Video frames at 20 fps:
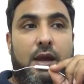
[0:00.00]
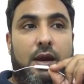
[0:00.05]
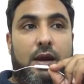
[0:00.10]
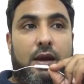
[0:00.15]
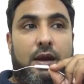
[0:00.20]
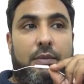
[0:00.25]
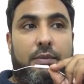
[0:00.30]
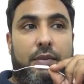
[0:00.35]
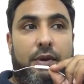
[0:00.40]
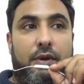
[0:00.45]

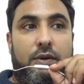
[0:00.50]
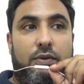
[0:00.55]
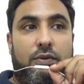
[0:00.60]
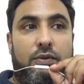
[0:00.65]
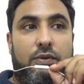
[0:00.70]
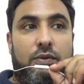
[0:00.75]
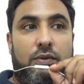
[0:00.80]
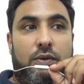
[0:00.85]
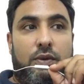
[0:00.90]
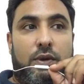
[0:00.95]
Number
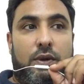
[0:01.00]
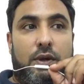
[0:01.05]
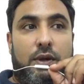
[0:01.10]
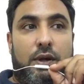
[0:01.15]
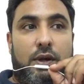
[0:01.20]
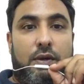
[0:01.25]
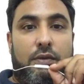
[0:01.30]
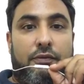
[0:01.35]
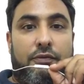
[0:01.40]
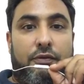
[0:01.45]
two,
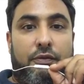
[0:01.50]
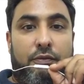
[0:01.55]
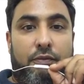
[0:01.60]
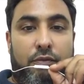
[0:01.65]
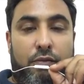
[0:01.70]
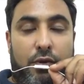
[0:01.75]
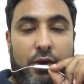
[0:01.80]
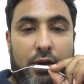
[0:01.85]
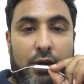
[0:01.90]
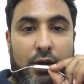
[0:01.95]
from
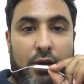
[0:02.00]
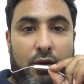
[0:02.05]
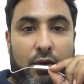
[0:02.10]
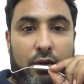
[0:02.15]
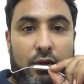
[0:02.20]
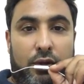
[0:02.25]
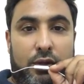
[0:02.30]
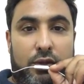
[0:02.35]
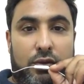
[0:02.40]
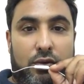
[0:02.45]
on
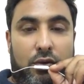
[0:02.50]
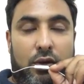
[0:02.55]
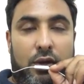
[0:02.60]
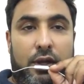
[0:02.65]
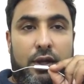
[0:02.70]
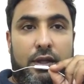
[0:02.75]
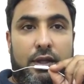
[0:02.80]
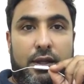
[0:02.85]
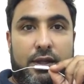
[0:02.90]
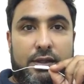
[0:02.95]
these
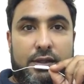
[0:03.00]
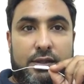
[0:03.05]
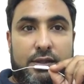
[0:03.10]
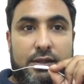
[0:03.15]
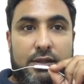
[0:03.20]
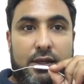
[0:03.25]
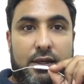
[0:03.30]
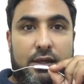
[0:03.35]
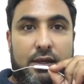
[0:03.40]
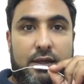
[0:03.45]
online things, as I
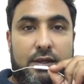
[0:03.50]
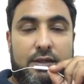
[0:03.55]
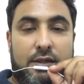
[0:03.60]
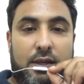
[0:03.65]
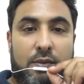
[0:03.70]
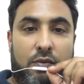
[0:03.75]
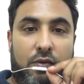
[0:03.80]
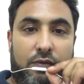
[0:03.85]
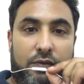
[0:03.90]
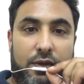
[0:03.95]
said, that
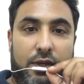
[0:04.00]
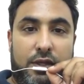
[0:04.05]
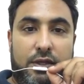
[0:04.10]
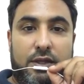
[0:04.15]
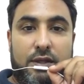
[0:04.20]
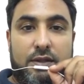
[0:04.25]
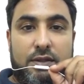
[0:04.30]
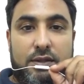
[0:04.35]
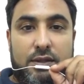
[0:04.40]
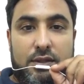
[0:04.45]
some of the
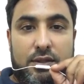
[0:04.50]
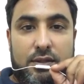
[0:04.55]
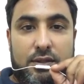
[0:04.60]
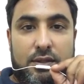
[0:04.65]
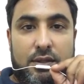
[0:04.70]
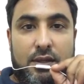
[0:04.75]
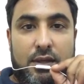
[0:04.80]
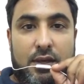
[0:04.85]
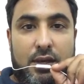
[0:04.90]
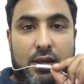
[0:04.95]
agencies,
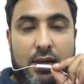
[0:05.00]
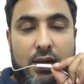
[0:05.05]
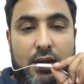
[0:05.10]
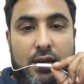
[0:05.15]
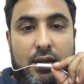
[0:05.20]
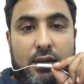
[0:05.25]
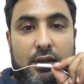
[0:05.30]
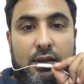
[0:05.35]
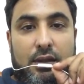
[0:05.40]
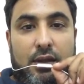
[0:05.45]

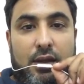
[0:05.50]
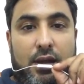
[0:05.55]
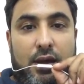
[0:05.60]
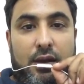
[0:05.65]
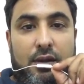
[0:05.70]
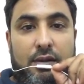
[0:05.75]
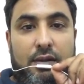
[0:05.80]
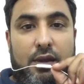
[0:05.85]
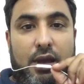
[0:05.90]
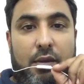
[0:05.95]
they are
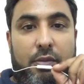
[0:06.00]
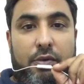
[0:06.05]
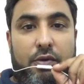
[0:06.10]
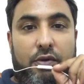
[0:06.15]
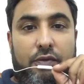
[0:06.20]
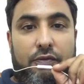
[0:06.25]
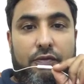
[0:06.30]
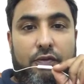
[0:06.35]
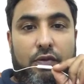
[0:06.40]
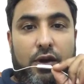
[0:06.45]
in the habit
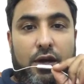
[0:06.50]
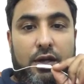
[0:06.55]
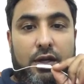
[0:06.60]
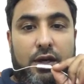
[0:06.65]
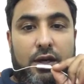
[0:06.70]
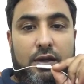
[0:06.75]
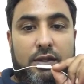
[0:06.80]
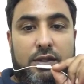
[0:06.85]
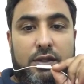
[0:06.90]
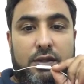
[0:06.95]
of
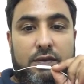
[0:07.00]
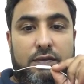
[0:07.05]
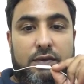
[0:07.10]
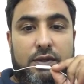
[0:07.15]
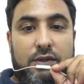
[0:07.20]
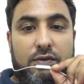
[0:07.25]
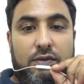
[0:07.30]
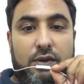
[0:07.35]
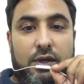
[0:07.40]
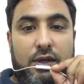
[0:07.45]
collecting CVs
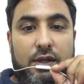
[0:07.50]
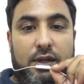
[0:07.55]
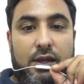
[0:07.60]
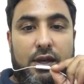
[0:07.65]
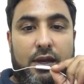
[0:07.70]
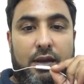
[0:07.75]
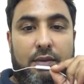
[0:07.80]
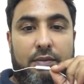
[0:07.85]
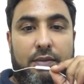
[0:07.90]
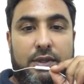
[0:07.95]
so that they
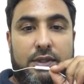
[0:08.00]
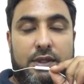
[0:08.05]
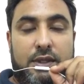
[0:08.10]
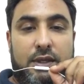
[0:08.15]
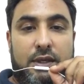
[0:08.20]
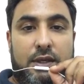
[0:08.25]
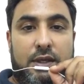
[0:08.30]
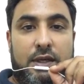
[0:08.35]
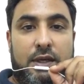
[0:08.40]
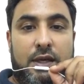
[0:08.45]
can
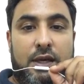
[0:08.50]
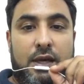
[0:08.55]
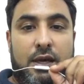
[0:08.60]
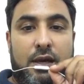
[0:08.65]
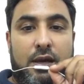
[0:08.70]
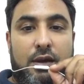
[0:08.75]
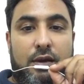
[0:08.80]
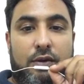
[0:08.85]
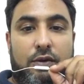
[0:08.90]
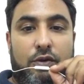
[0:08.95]
basically,
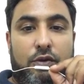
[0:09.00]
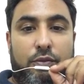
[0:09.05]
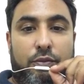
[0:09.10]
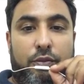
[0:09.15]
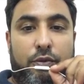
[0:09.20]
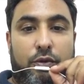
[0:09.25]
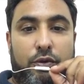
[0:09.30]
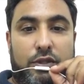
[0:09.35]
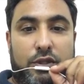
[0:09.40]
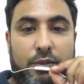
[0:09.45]

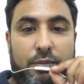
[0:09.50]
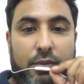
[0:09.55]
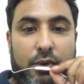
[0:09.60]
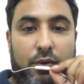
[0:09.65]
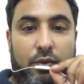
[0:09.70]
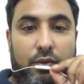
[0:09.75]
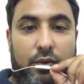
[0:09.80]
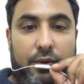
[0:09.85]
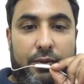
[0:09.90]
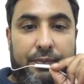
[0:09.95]
boast
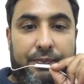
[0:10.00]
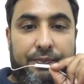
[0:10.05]
about.